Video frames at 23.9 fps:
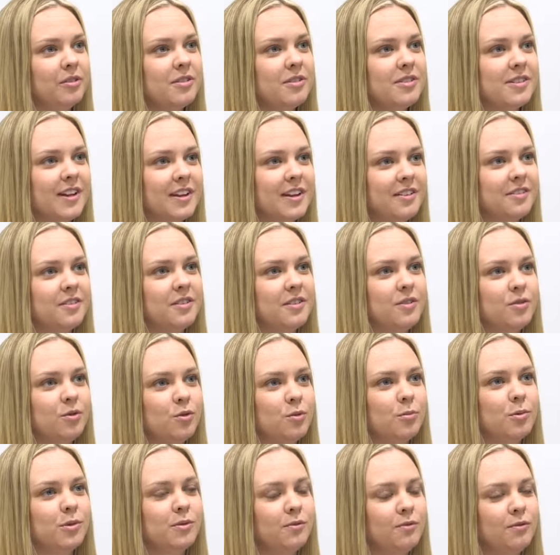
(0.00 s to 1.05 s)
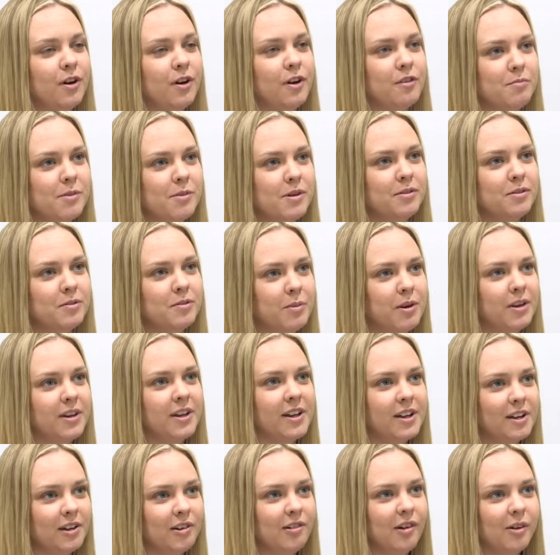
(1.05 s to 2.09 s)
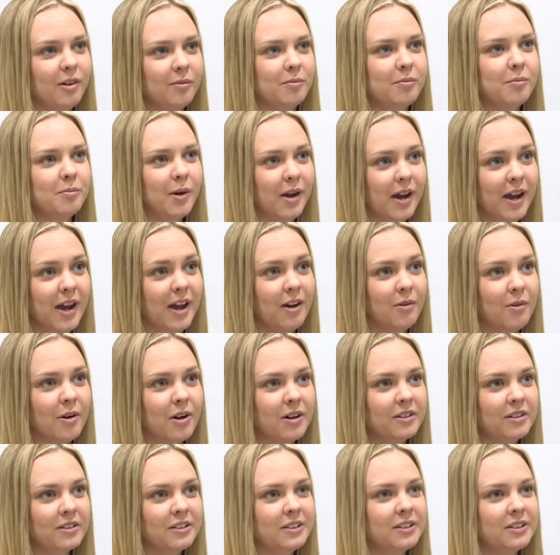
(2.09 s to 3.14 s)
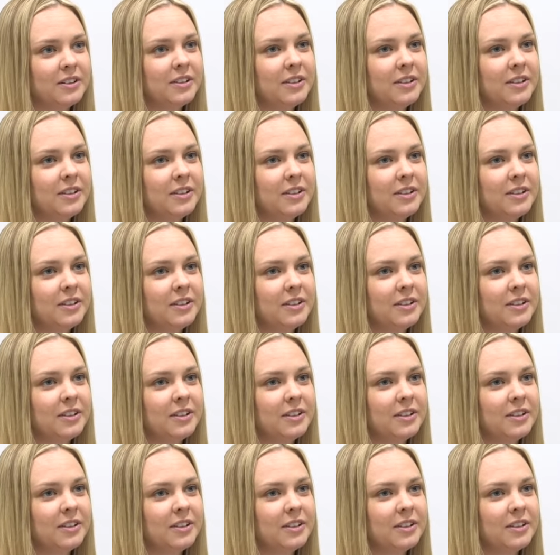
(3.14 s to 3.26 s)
so it's less than 0.5 mils per kilogram per hour.